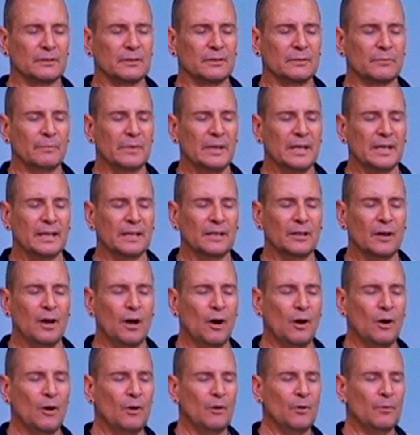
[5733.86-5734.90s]
being at
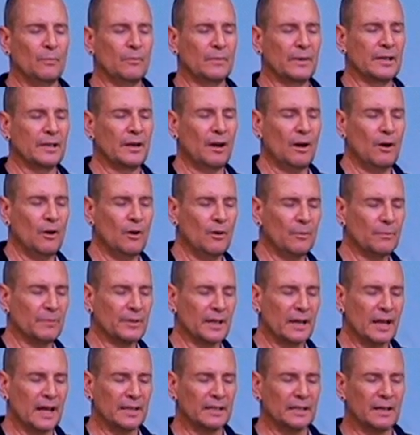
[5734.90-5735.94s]
home in a home that
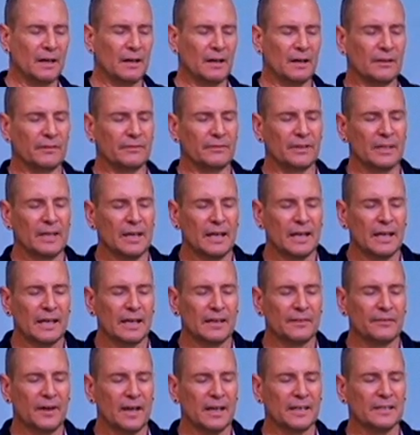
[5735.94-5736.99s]
I love,
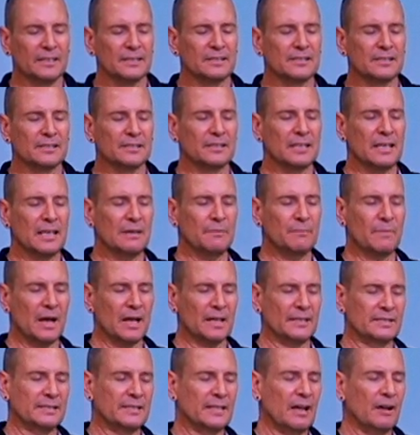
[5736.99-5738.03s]
if I can see
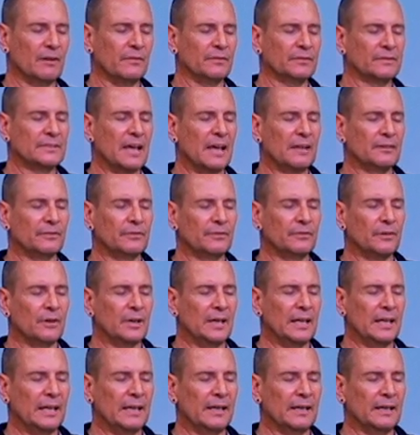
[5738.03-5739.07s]
myself
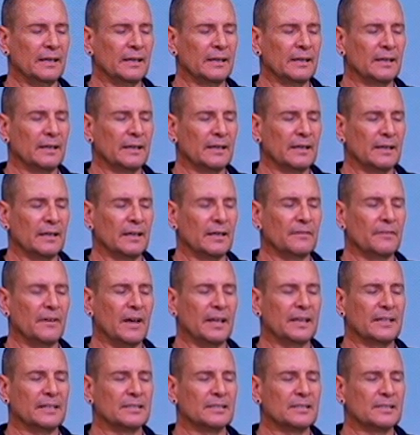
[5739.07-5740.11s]
debt-free, if I
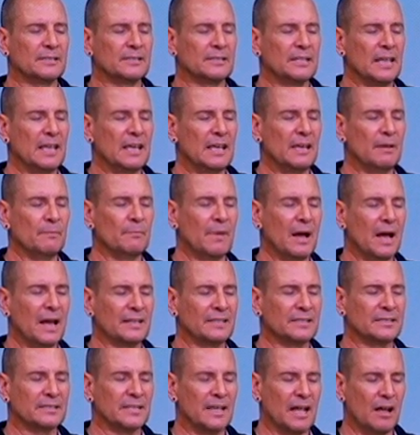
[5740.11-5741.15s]
can see
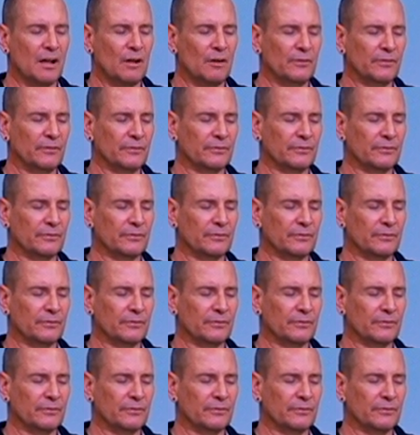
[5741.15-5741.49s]
myself